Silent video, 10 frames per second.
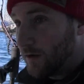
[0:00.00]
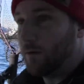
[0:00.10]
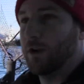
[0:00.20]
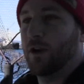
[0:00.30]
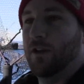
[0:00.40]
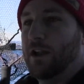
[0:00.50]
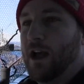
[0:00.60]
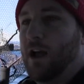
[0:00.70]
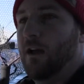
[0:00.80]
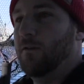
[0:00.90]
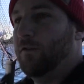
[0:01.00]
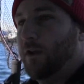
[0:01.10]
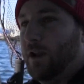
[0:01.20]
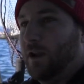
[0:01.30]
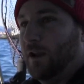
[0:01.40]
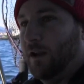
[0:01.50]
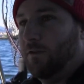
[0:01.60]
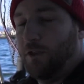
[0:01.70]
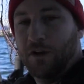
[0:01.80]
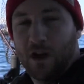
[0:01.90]
we currently have
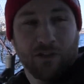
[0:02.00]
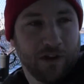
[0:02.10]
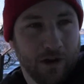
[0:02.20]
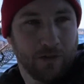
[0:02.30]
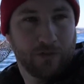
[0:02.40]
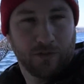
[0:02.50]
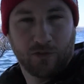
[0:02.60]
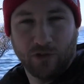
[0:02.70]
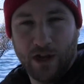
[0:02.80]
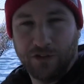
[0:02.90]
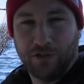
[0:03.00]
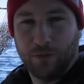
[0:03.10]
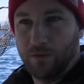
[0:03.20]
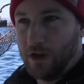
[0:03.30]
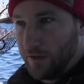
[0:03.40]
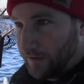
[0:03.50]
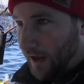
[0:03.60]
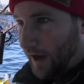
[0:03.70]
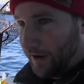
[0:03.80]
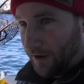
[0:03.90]
for the Dodds Narrows stretch, we've got the
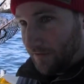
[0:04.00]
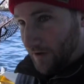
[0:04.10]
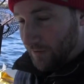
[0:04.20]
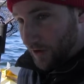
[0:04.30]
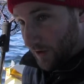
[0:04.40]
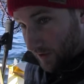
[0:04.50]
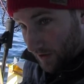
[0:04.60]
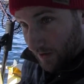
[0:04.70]
tide in our favor,